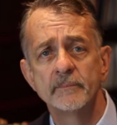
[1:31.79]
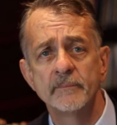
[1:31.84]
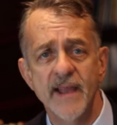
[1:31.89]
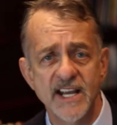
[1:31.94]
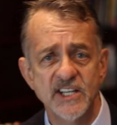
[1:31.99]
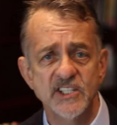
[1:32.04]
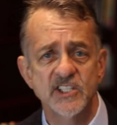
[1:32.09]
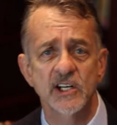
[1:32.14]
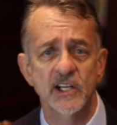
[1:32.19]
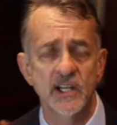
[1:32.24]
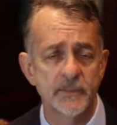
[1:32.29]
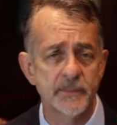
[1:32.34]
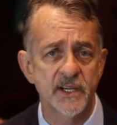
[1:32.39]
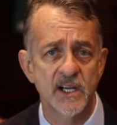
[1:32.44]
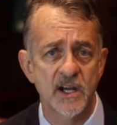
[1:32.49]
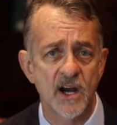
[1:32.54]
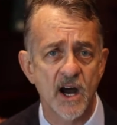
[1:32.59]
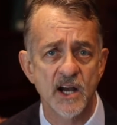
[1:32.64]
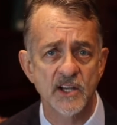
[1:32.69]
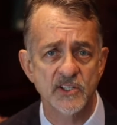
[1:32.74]
basically
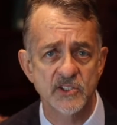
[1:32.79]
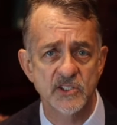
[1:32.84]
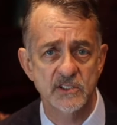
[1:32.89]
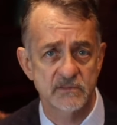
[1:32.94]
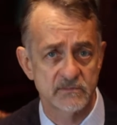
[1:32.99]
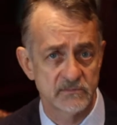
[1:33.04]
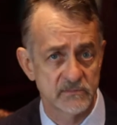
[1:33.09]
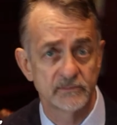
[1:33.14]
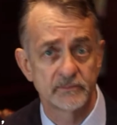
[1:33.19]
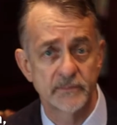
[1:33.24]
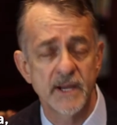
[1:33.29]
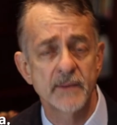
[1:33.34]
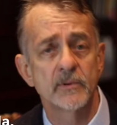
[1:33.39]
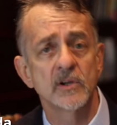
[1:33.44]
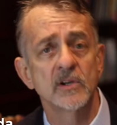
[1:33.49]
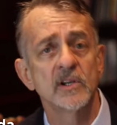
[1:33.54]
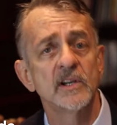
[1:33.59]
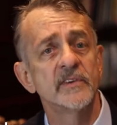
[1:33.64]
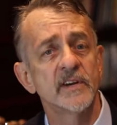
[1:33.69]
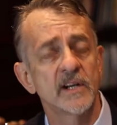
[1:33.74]
because
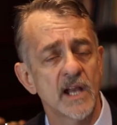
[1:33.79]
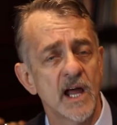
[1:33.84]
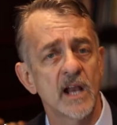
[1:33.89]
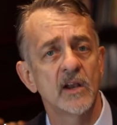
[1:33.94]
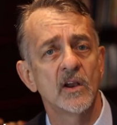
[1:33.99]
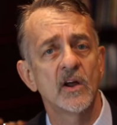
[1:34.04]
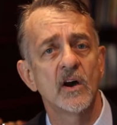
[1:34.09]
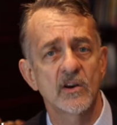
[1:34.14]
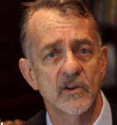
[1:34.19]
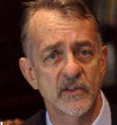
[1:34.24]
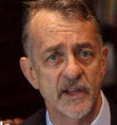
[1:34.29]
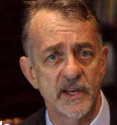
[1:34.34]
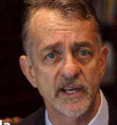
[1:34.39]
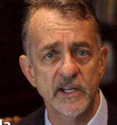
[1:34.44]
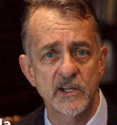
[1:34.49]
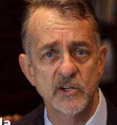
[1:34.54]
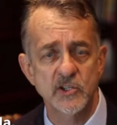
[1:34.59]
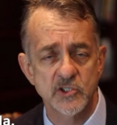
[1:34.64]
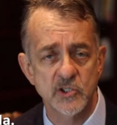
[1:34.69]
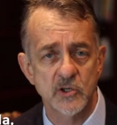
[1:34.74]
people are living a lot longer than
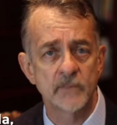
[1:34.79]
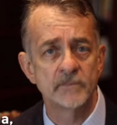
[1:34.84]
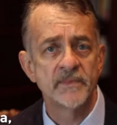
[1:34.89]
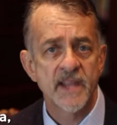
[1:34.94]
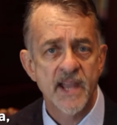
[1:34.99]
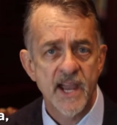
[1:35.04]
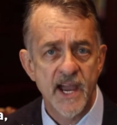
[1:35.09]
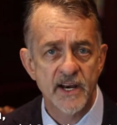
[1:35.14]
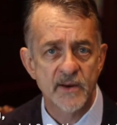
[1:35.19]
they used to